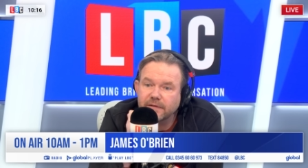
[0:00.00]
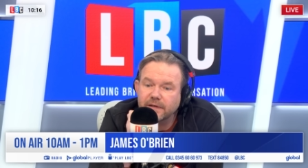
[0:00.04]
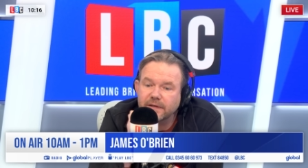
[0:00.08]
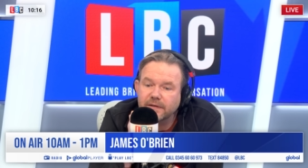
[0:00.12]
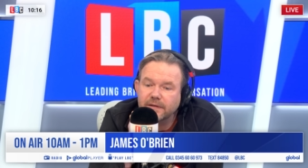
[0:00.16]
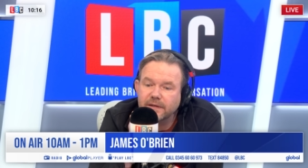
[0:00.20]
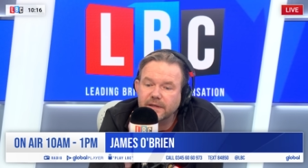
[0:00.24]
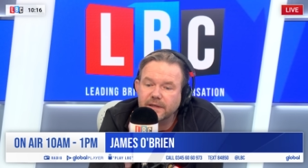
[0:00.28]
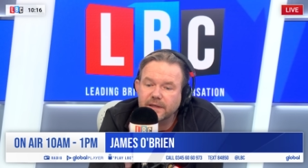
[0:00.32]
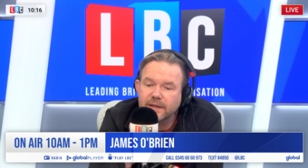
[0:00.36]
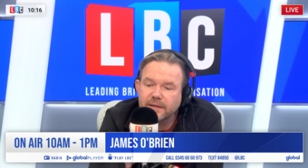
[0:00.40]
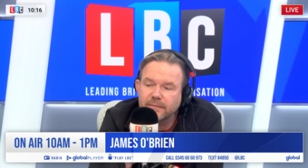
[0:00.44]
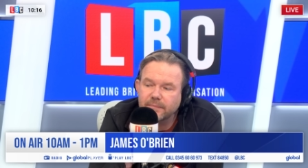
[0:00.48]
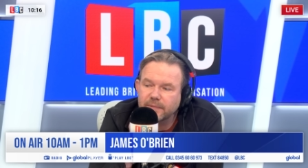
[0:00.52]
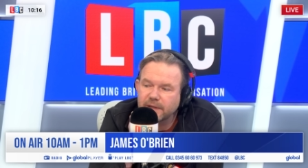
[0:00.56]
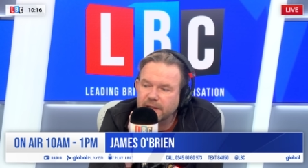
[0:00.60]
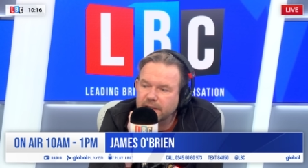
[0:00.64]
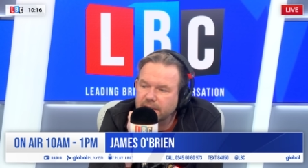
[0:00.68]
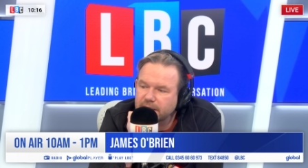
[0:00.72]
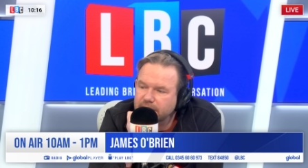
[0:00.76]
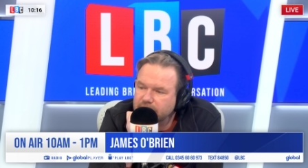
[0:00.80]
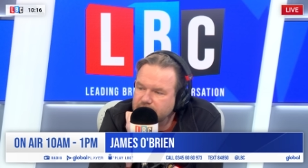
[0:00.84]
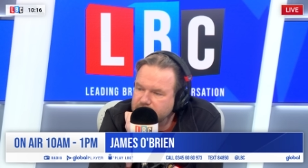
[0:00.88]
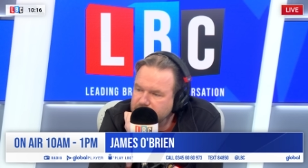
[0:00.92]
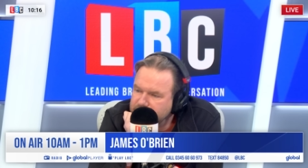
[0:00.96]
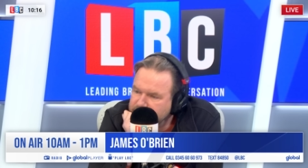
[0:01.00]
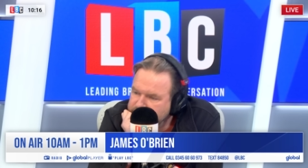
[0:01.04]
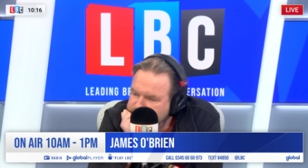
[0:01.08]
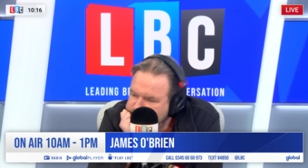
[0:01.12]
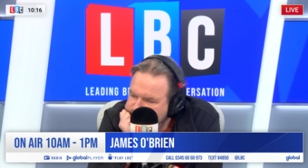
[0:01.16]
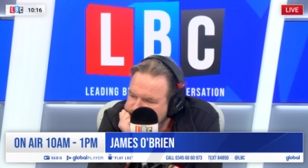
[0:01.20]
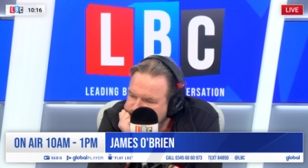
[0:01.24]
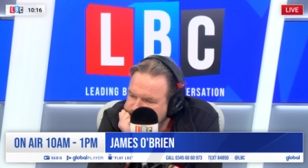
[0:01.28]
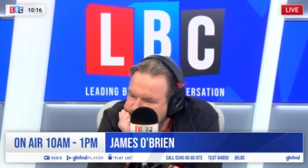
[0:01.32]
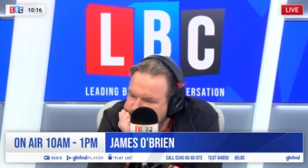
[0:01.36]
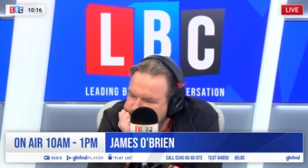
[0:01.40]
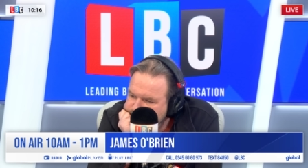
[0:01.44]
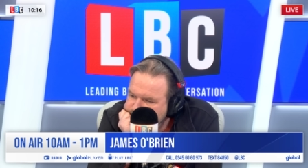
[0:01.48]
I think it might actually
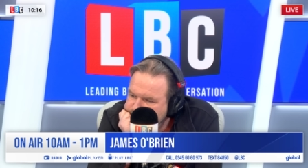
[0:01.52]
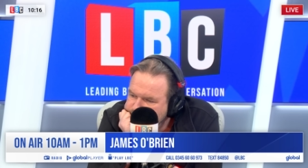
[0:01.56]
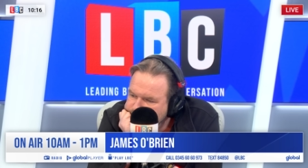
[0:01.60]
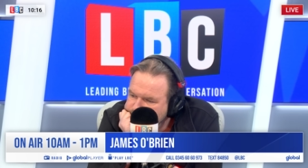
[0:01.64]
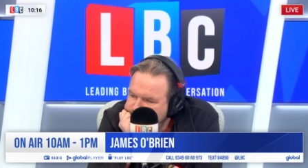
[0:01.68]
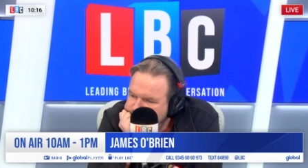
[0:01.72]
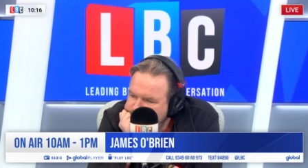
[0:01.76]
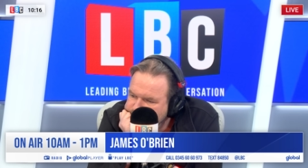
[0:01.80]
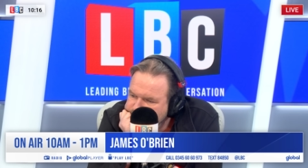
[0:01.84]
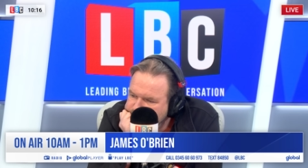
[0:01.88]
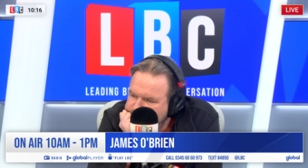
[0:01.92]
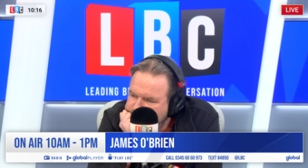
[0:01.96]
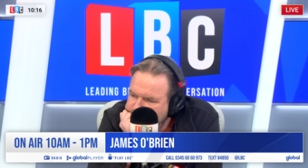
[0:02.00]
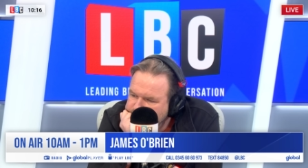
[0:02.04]
achieve something.